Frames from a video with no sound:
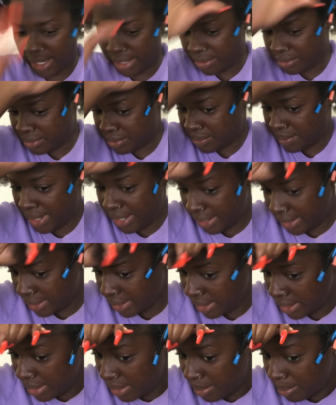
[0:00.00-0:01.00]
I don't know why,
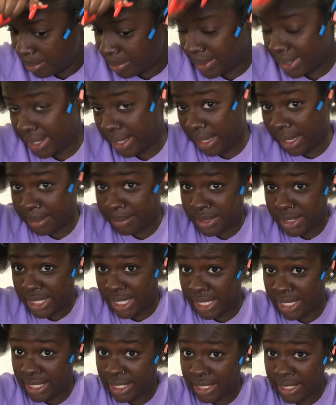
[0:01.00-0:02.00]
but I'm
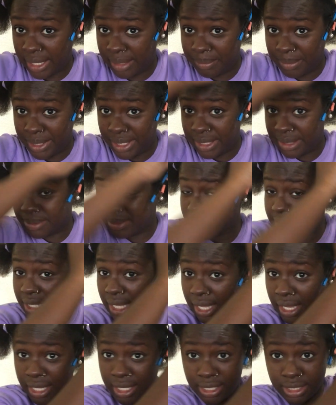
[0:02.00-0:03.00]
taking like medium
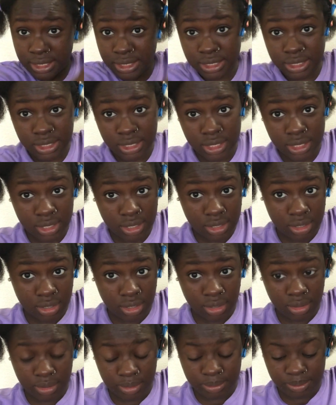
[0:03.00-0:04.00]
size
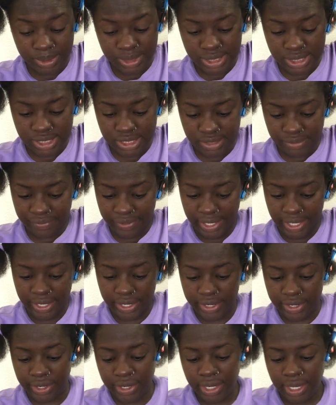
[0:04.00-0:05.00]
pieces of
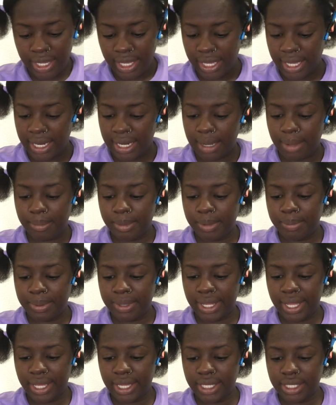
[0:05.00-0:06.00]
hair, and I'm
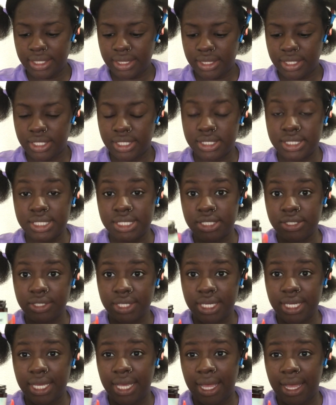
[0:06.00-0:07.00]
applying the
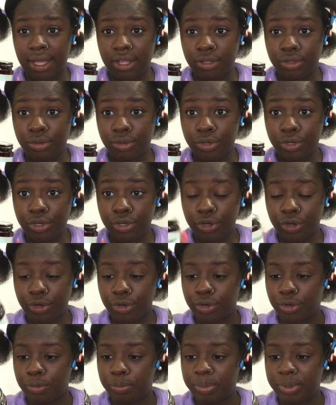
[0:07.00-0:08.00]
Silky Aloe
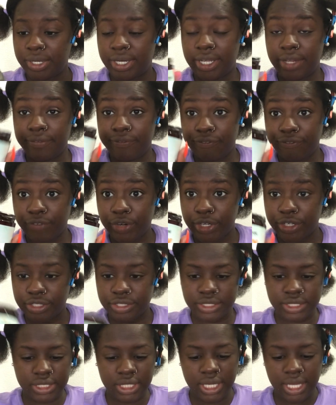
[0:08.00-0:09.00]
curl pudding
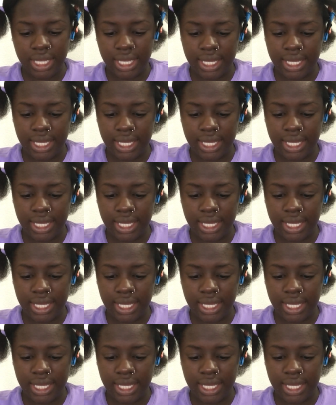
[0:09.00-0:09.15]
first.